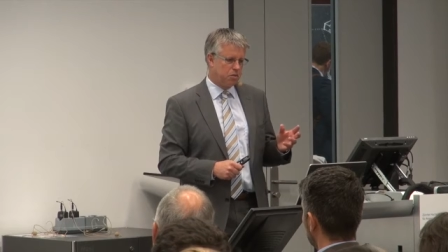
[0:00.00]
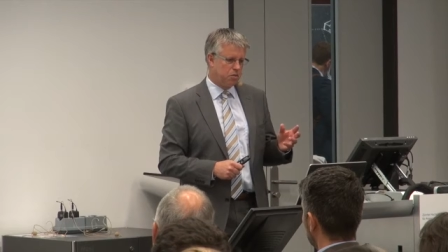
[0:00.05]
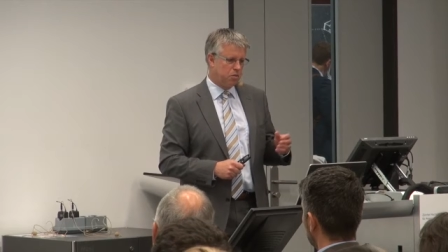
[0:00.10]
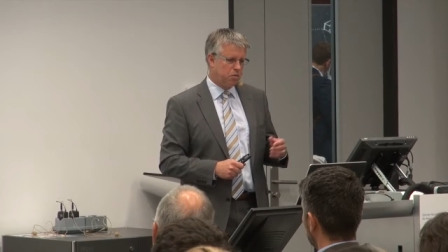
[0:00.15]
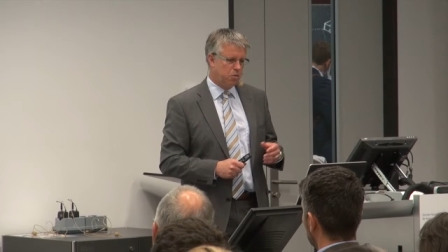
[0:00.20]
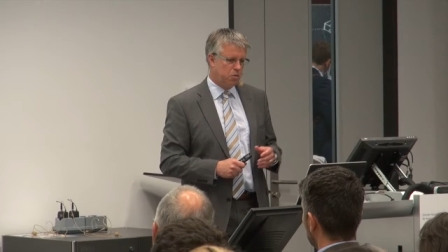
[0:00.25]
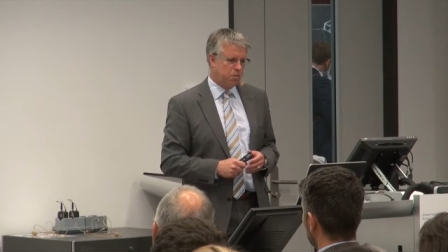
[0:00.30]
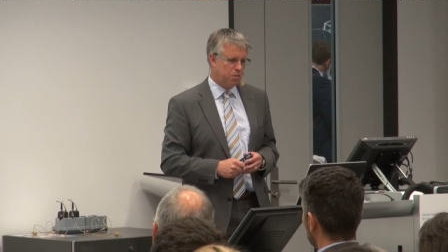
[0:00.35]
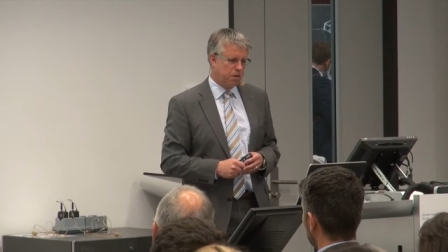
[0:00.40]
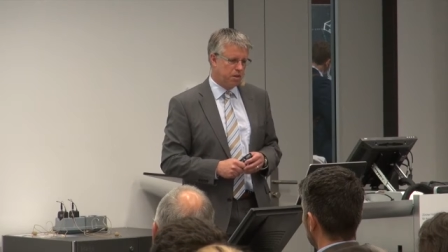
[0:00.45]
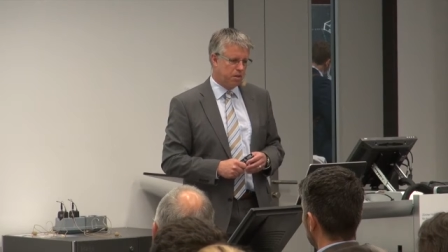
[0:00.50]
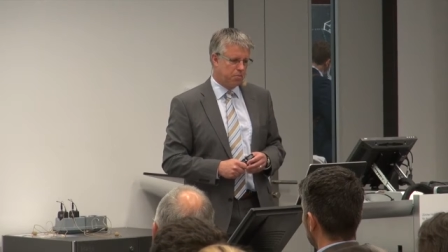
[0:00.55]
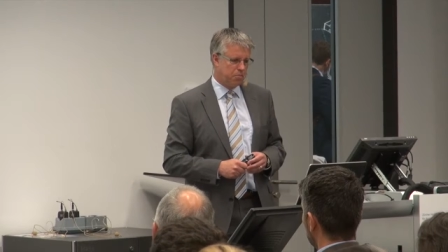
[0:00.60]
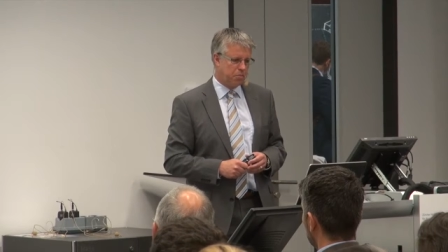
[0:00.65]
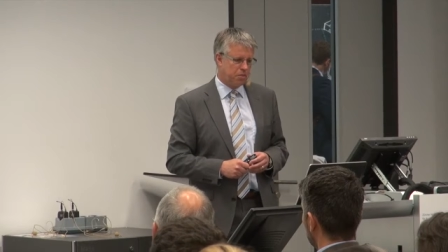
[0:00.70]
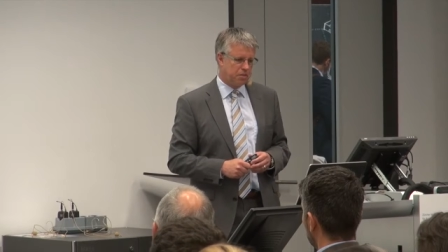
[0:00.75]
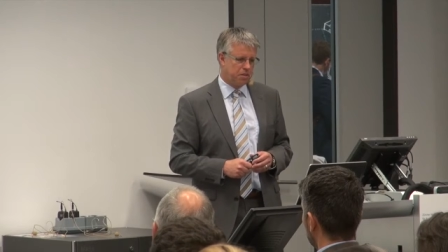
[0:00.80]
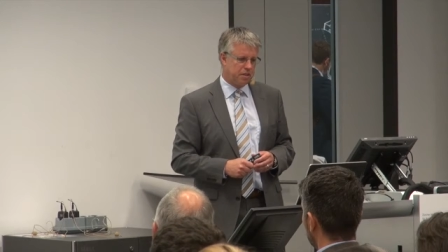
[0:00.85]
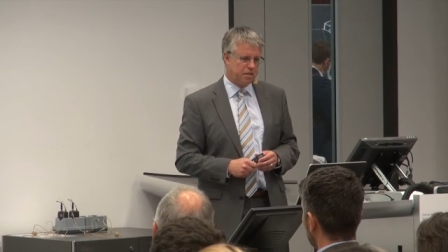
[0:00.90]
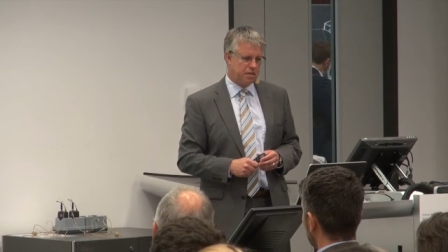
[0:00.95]

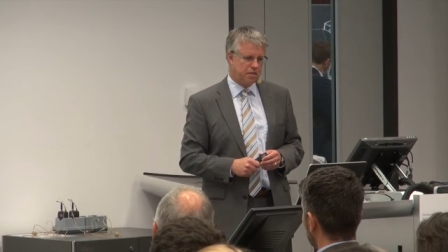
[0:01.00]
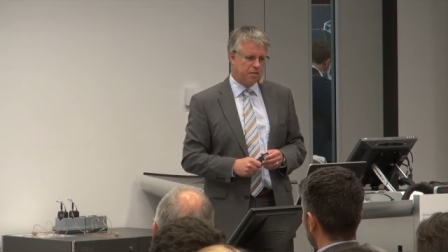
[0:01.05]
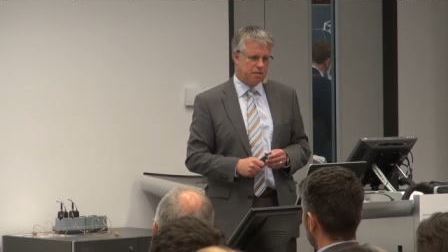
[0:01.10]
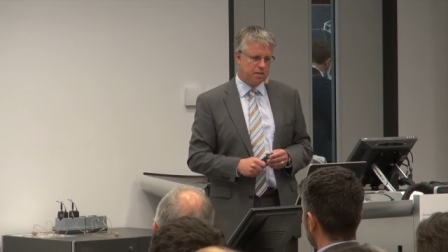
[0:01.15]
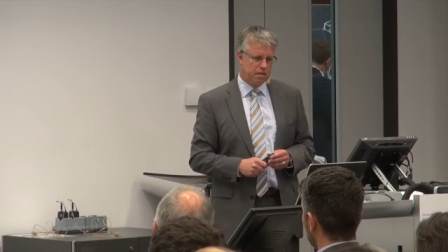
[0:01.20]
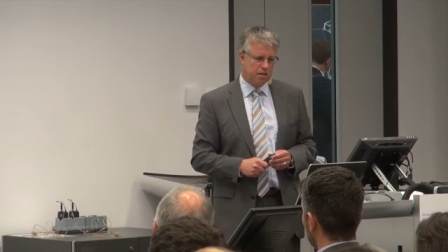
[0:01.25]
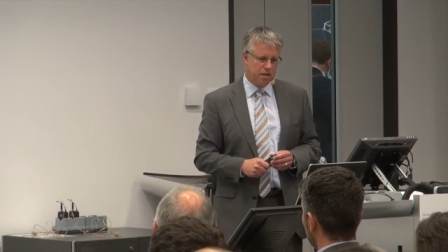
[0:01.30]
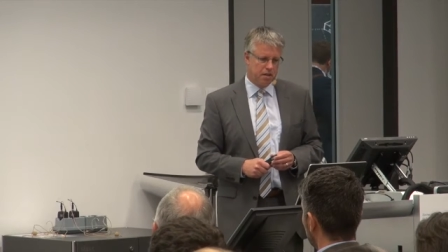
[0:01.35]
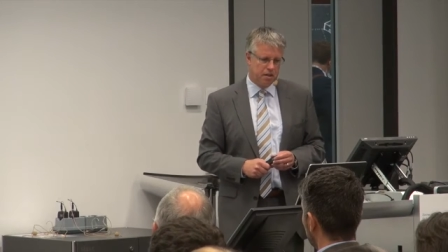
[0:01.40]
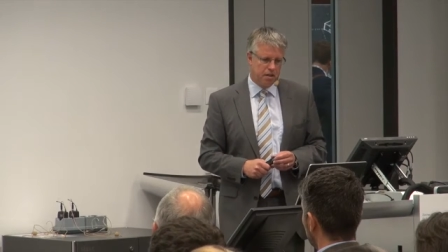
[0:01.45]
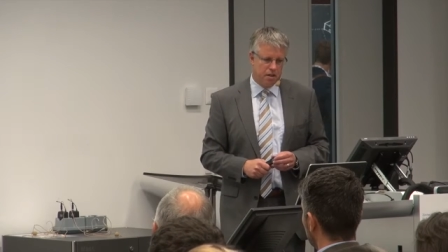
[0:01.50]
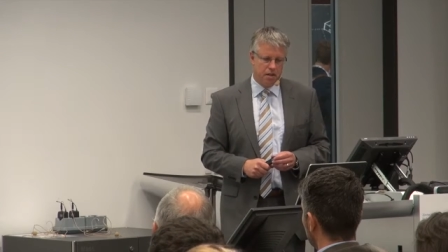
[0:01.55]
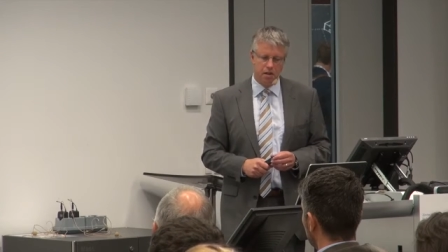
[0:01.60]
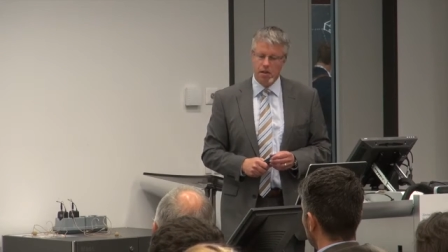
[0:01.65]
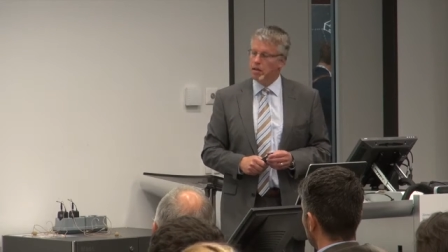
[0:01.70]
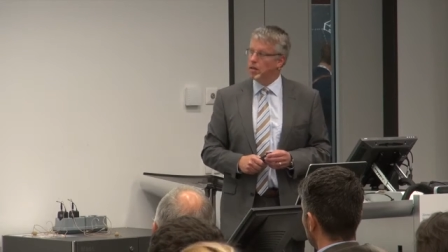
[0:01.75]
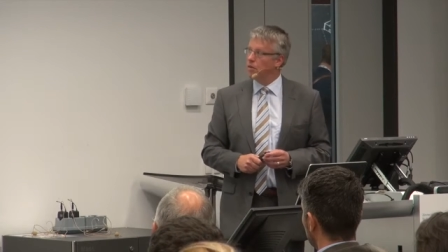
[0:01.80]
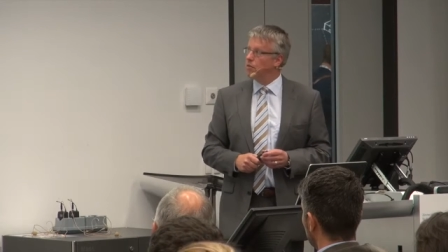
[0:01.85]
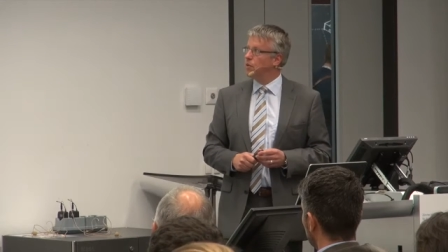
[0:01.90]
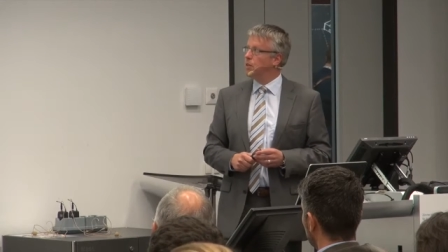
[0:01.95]
2%
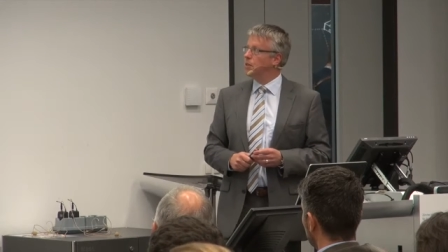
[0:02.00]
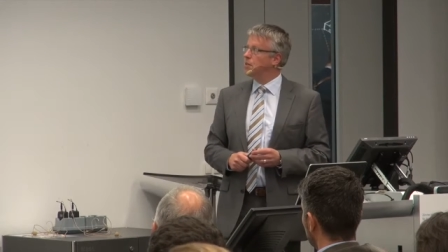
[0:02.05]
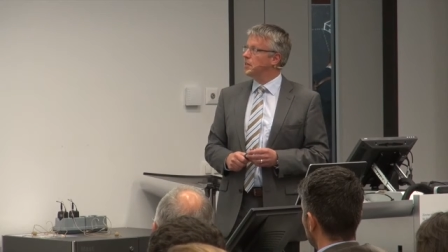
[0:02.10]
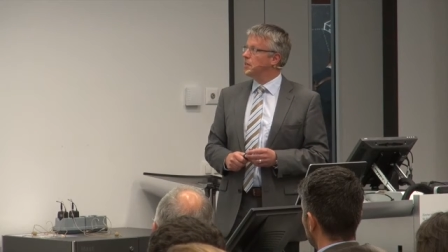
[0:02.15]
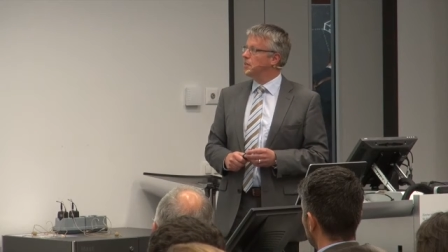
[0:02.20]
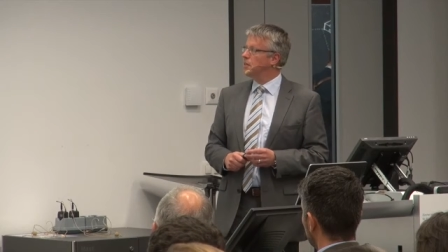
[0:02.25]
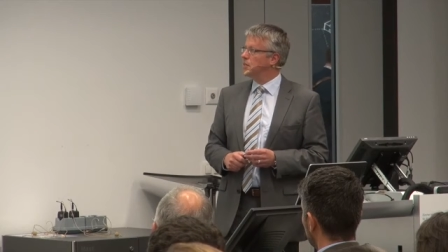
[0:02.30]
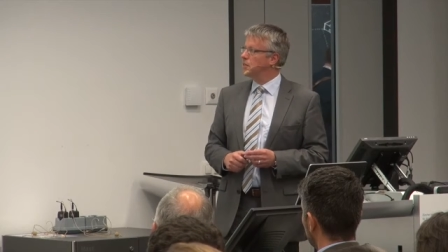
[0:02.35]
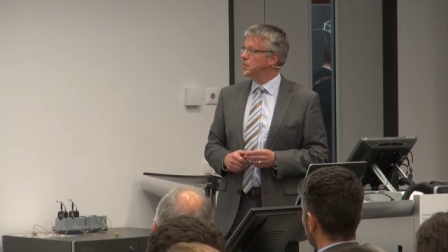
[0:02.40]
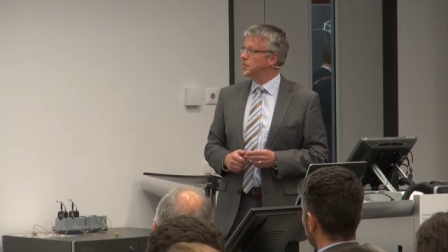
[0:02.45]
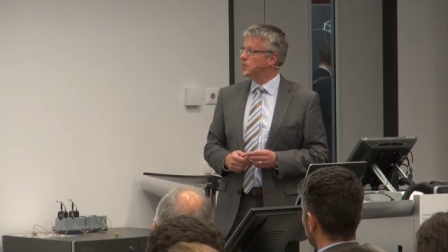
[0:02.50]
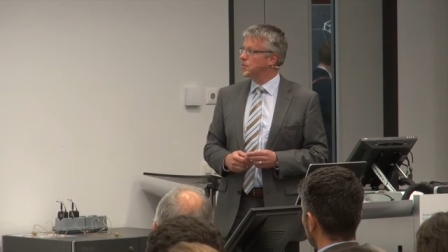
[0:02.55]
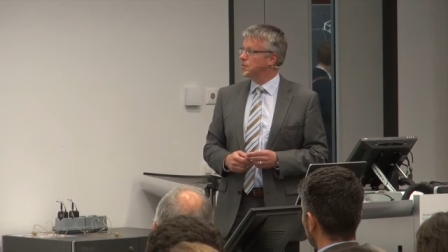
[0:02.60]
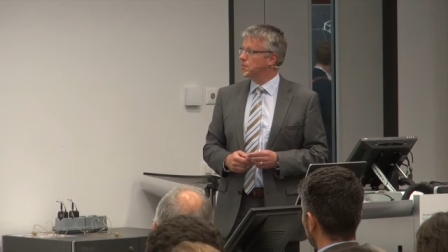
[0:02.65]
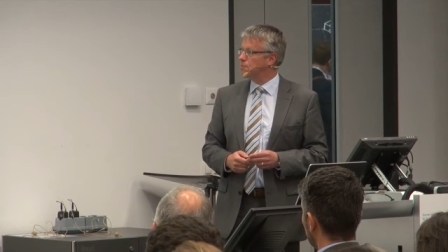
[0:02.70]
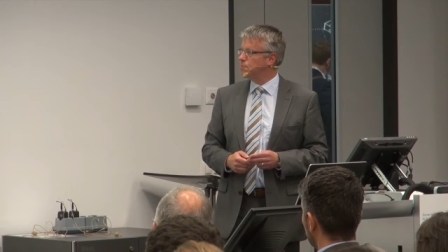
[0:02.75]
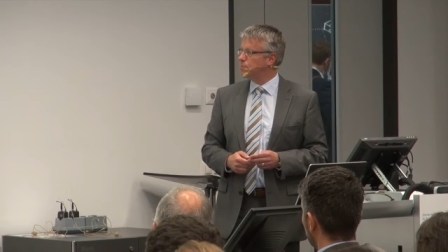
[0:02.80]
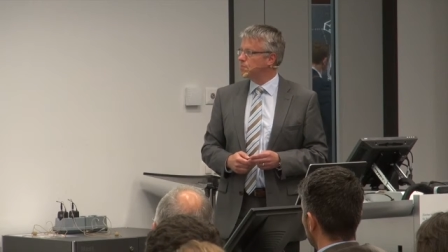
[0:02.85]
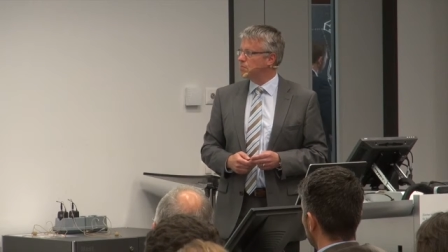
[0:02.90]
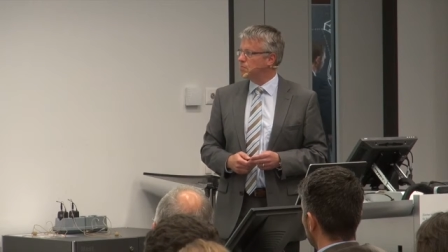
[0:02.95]
variations.